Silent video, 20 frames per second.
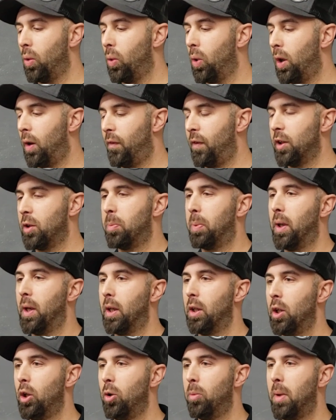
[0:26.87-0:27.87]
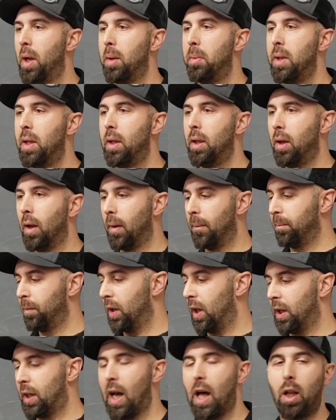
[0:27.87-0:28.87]
or if it's brand new, maybe
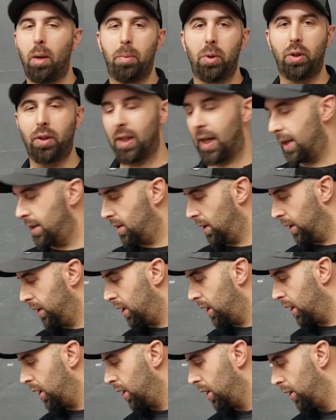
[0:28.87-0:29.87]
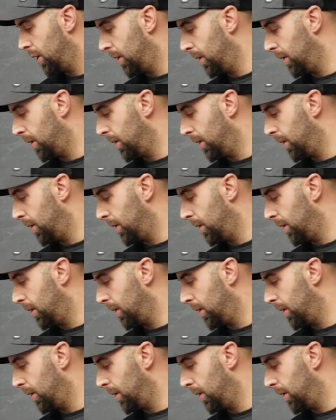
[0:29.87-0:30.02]
a caliber size under,